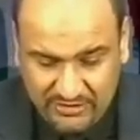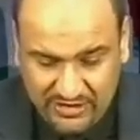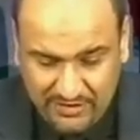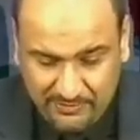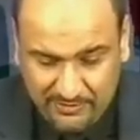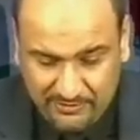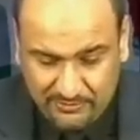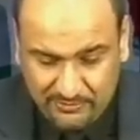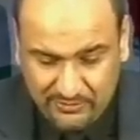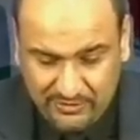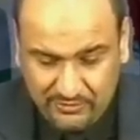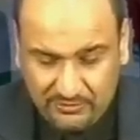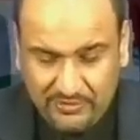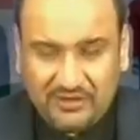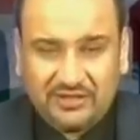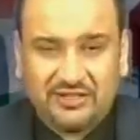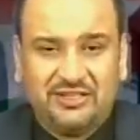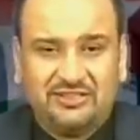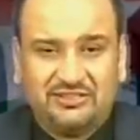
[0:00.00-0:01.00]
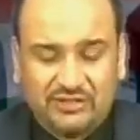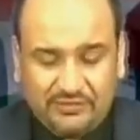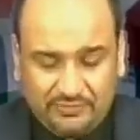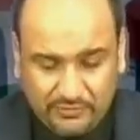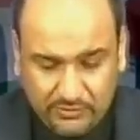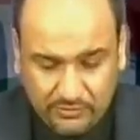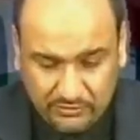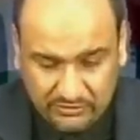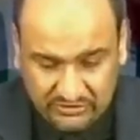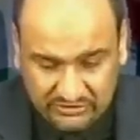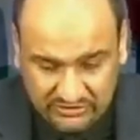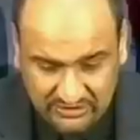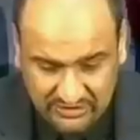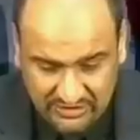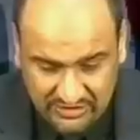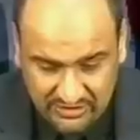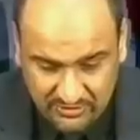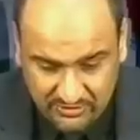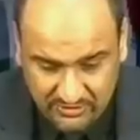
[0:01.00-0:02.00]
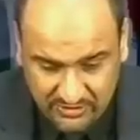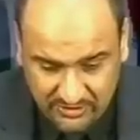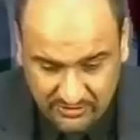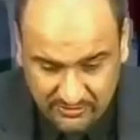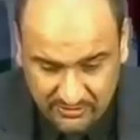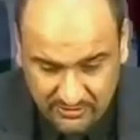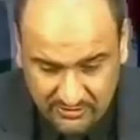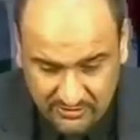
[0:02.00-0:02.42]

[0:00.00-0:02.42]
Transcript: Keep up the brilliant work. Yes, of course, there you go.